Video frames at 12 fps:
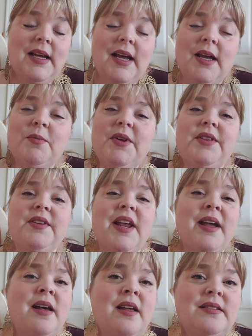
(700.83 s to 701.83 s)
and with
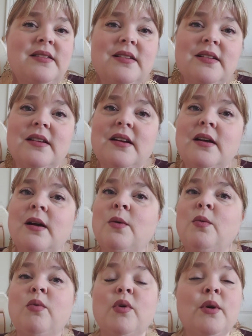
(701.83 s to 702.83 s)
not a
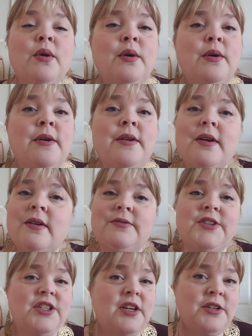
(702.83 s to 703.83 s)
word
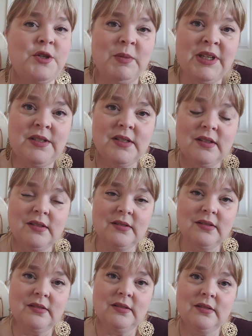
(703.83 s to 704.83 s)
of judgment.
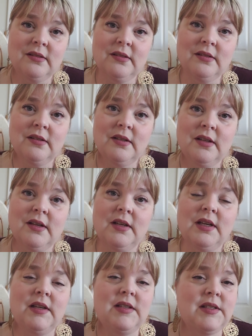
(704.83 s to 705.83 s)

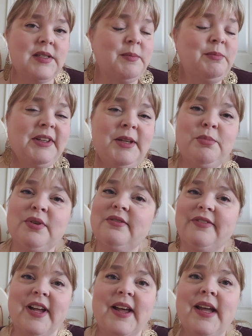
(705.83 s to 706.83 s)
He simply
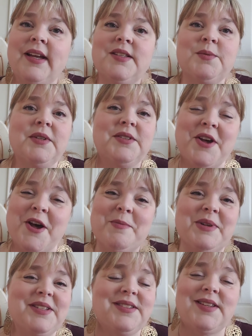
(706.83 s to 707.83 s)
provides what
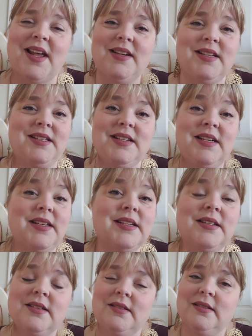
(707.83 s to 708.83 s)
Thomas said he
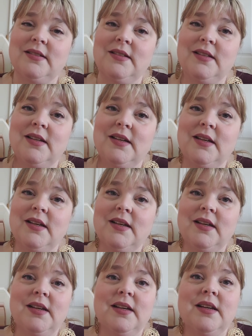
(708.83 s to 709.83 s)
needed.
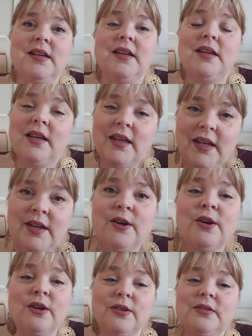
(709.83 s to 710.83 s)

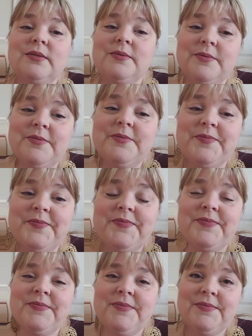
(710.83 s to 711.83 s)
Here,
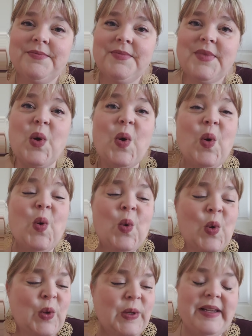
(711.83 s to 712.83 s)
the
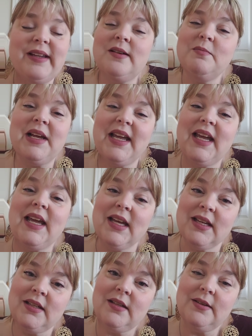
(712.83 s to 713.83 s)
hole in my
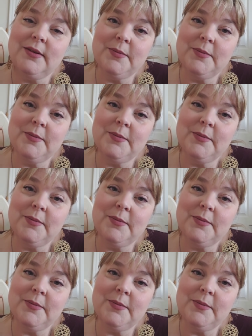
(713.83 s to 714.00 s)
hand.